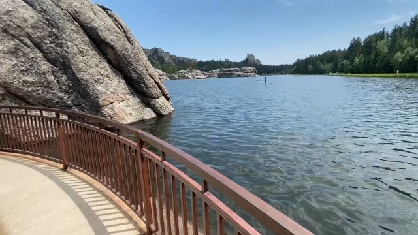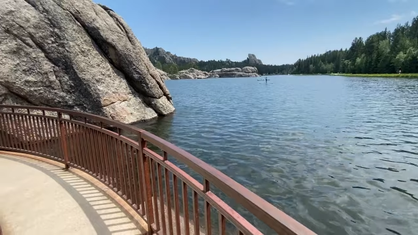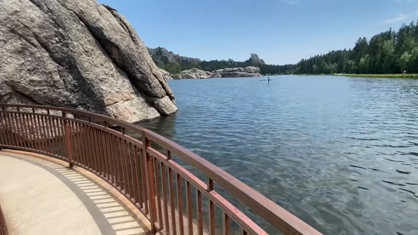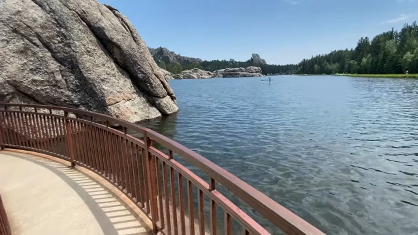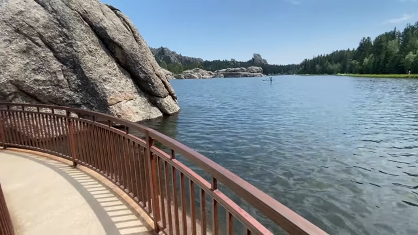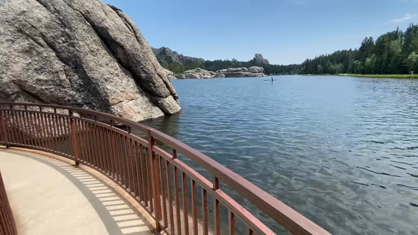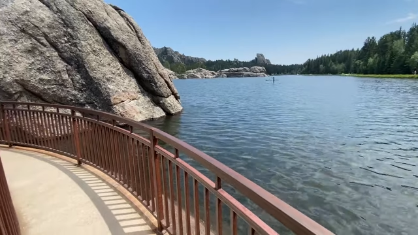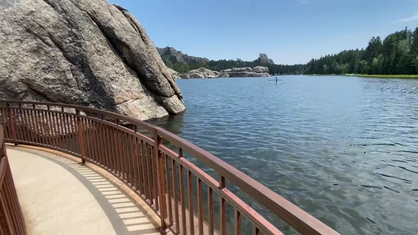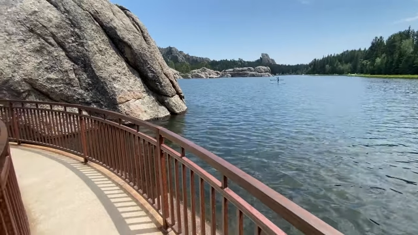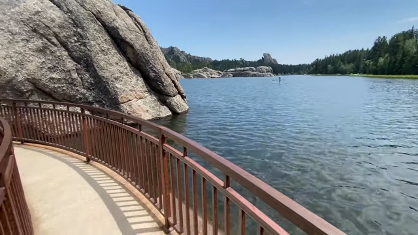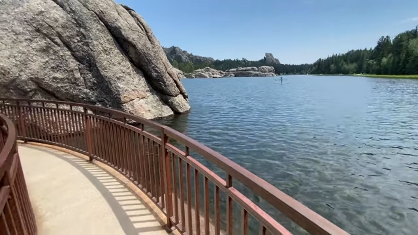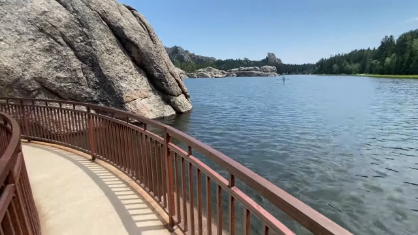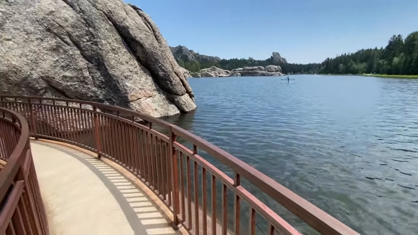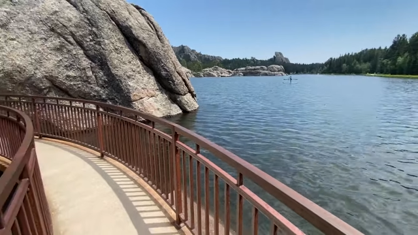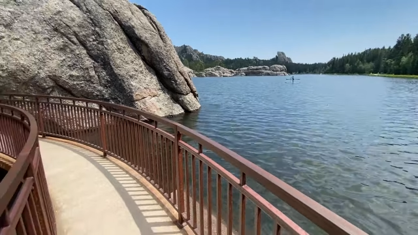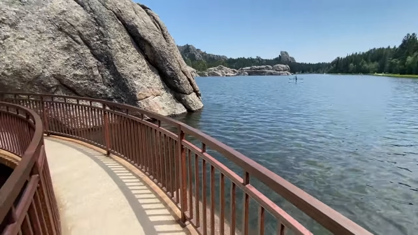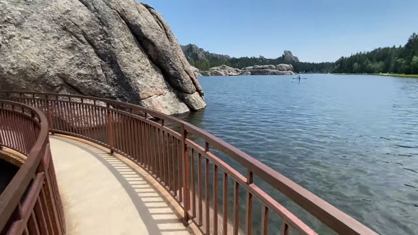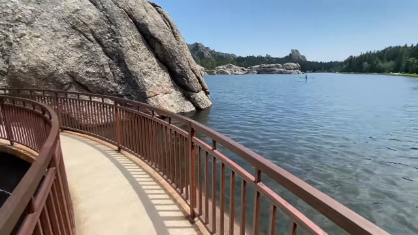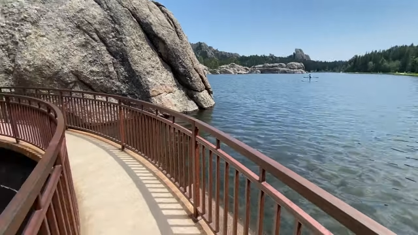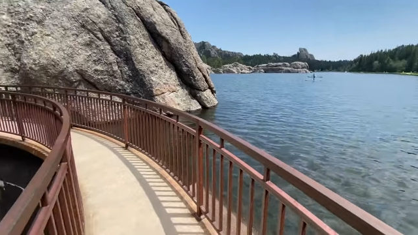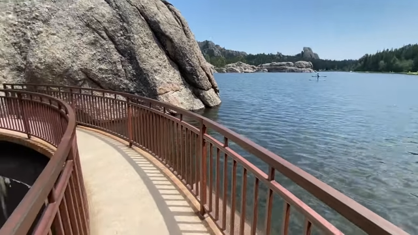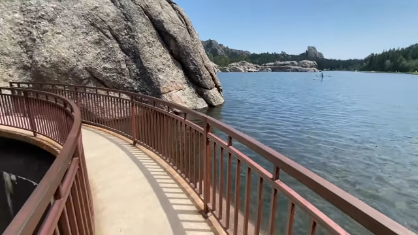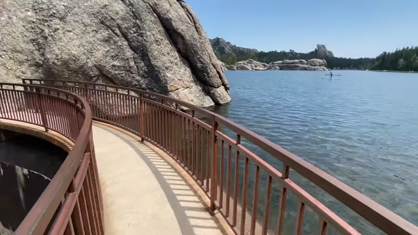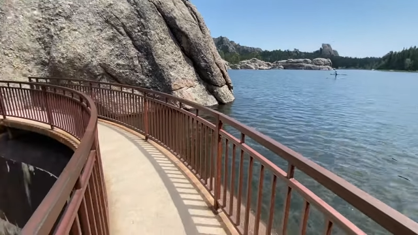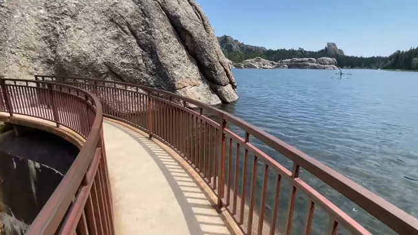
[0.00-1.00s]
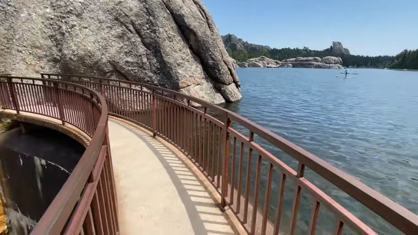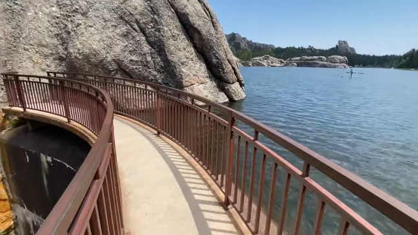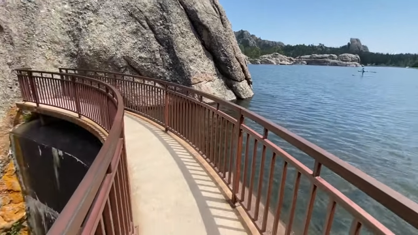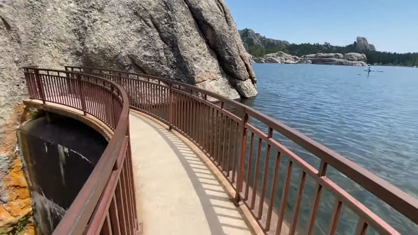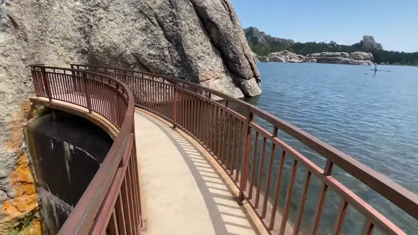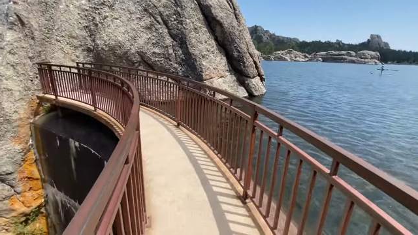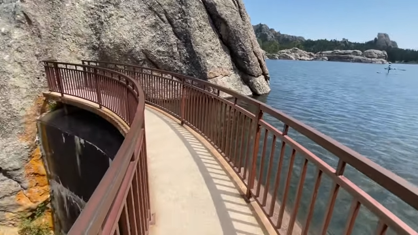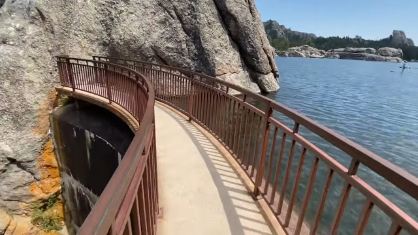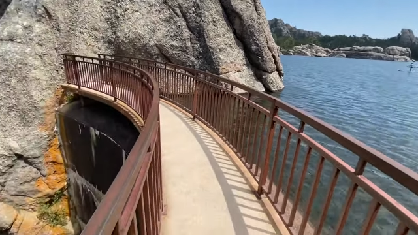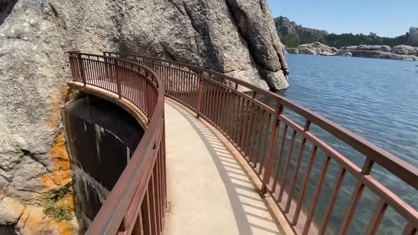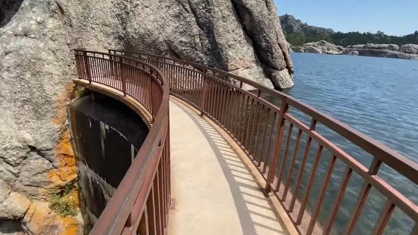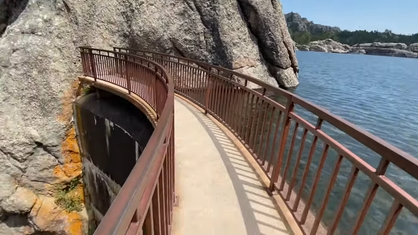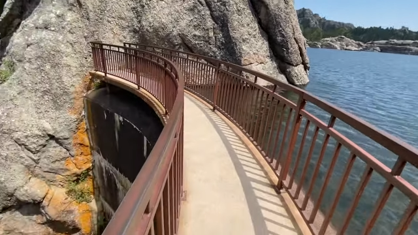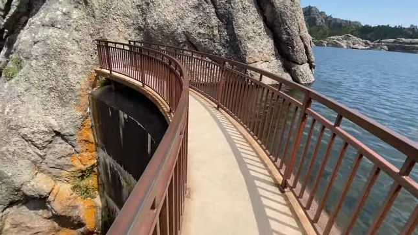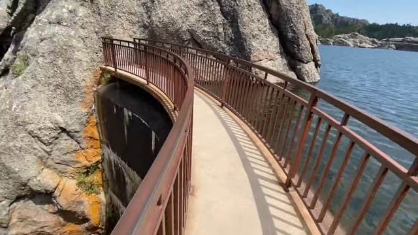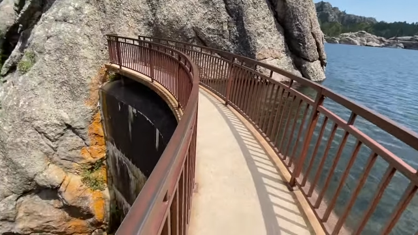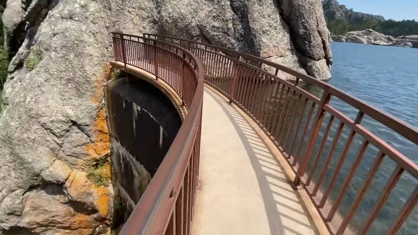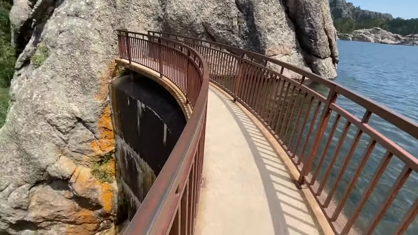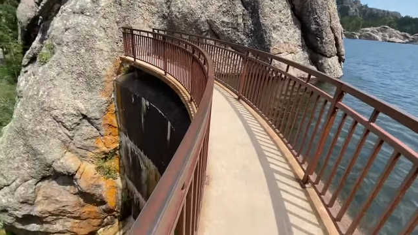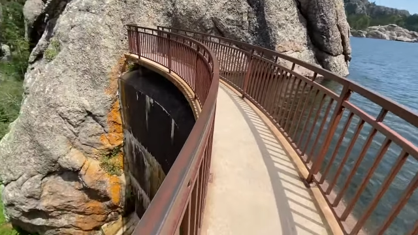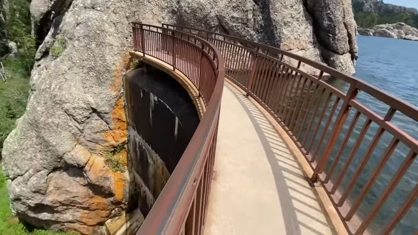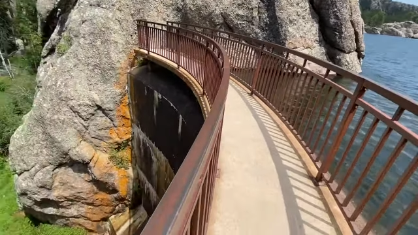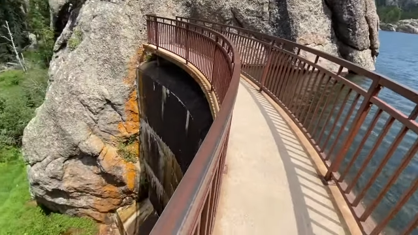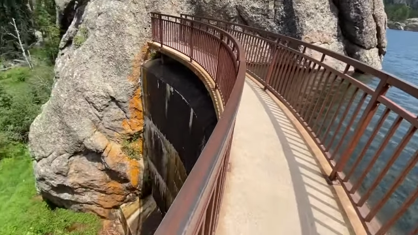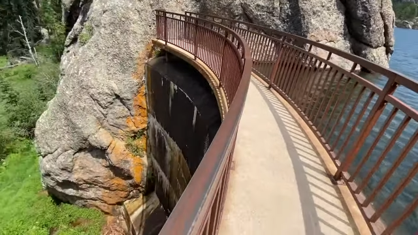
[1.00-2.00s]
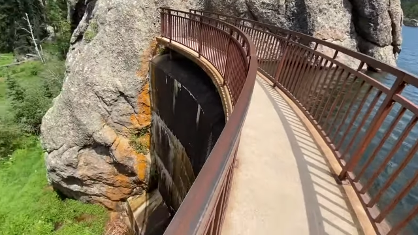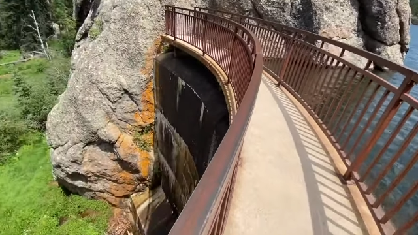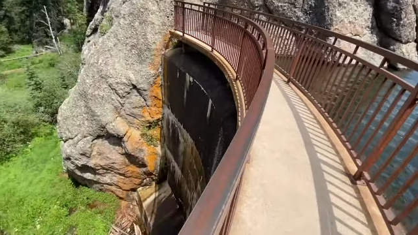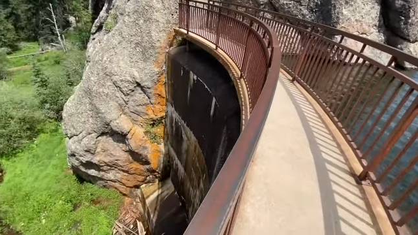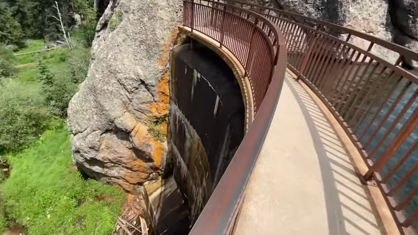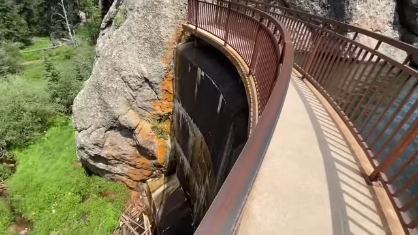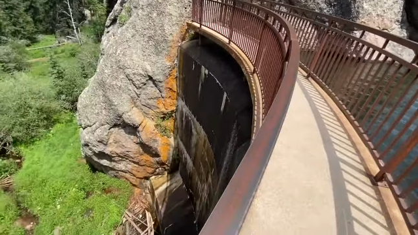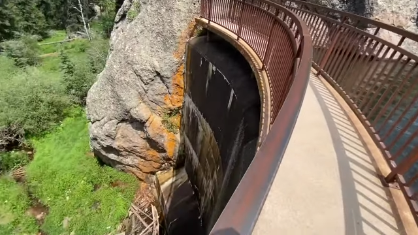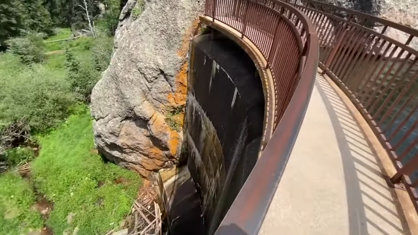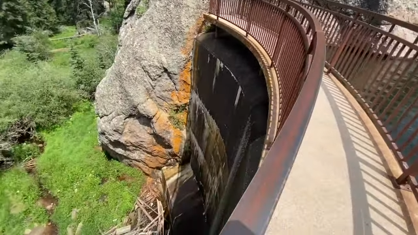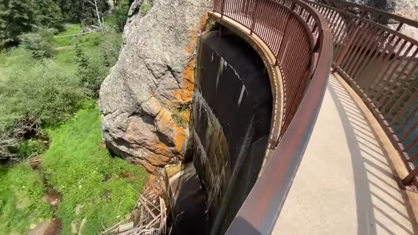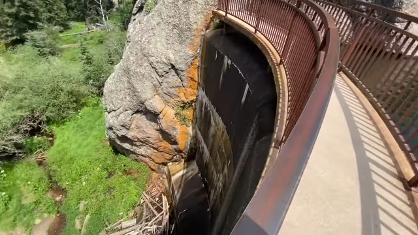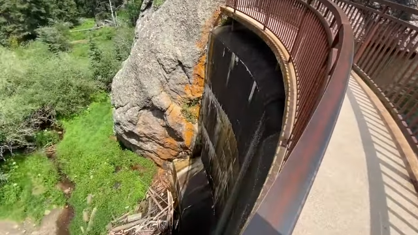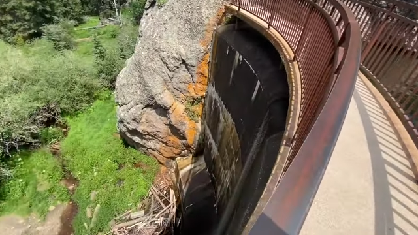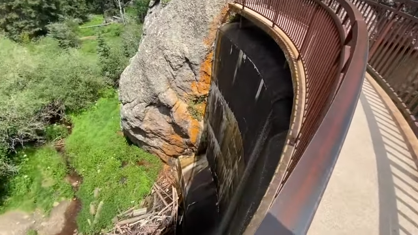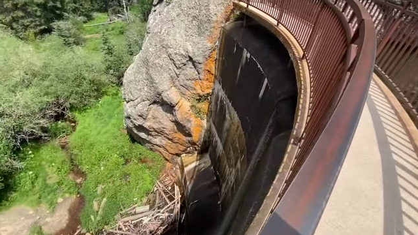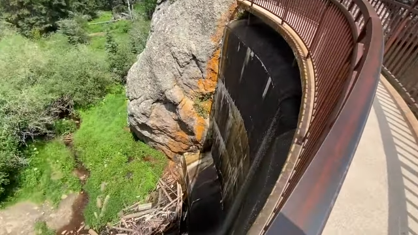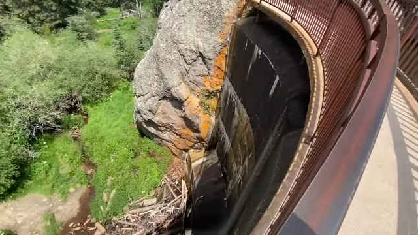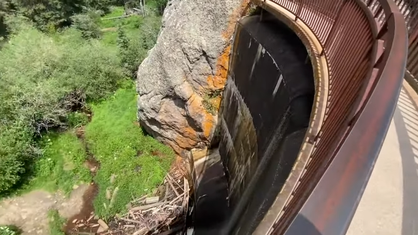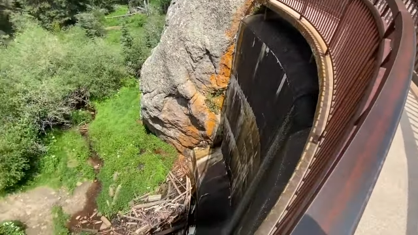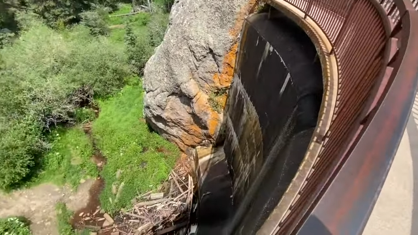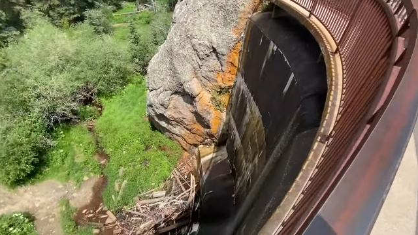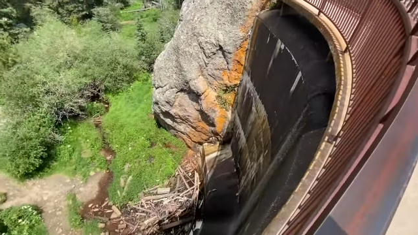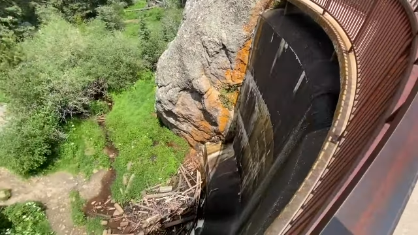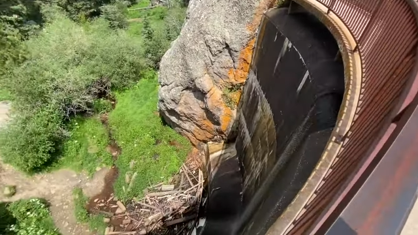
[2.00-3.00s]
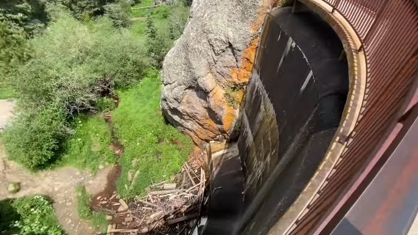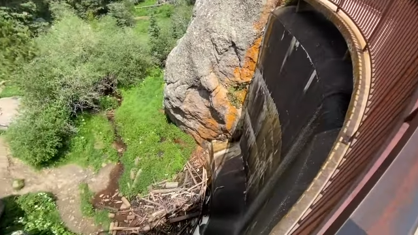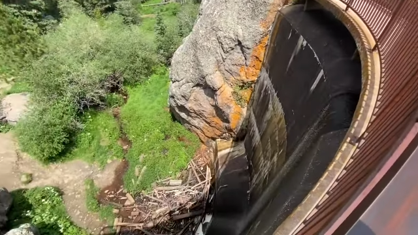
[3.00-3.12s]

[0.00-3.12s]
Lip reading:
Nobody's mouth can be seen.